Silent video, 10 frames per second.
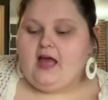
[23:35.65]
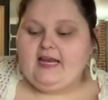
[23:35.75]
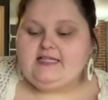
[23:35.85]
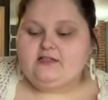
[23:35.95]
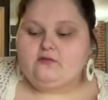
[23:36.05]

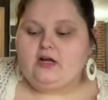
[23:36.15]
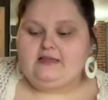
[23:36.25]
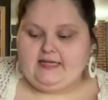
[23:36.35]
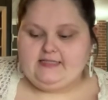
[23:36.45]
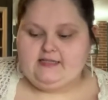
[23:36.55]
Any silver
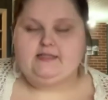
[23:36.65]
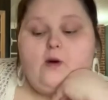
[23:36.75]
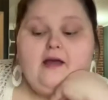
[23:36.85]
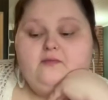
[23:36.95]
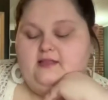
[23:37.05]
linings in this?
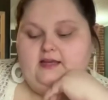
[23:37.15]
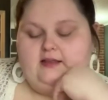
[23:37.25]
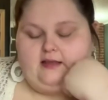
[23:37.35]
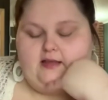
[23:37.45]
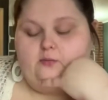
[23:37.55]
What I've been
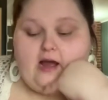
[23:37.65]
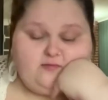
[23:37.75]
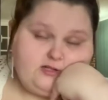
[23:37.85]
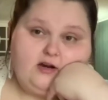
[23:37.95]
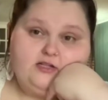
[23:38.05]
thinking lately and what I've
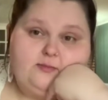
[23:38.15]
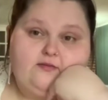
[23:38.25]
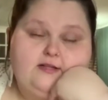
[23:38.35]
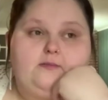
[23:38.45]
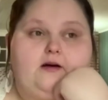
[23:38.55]
been talking to my
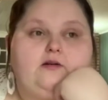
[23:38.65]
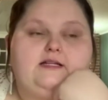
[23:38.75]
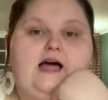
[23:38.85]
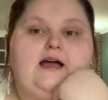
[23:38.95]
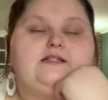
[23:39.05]
friends about
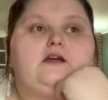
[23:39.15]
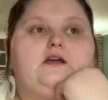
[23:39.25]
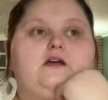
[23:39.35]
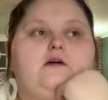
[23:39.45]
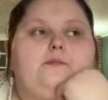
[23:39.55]
is that
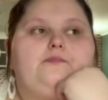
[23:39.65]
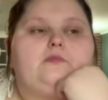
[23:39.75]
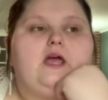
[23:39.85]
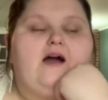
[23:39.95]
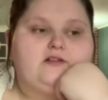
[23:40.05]

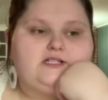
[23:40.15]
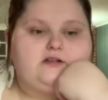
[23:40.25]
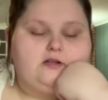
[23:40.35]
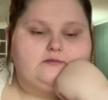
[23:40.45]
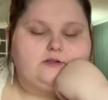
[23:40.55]
after this is
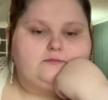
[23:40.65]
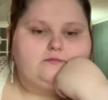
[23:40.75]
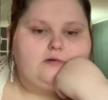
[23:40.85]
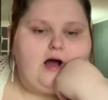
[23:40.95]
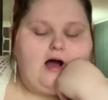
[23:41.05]
all over,
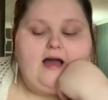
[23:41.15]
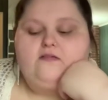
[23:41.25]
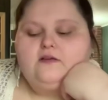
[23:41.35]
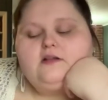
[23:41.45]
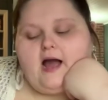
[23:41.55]
I
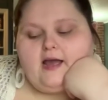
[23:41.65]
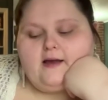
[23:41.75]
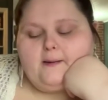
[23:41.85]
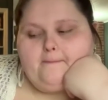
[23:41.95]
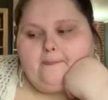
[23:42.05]
feel like